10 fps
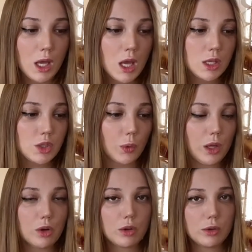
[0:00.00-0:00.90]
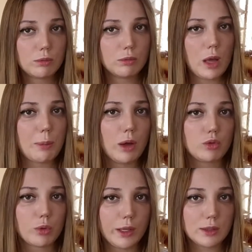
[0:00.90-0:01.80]
So here about
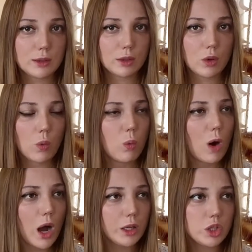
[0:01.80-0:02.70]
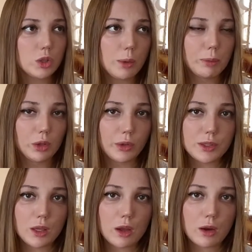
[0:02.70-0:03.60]
dress. Why should
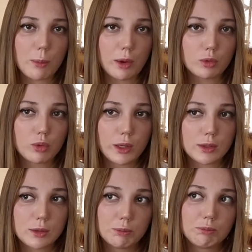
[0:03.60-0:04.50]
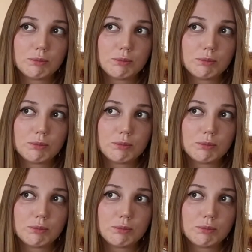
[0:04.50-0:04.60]
employees care about dress?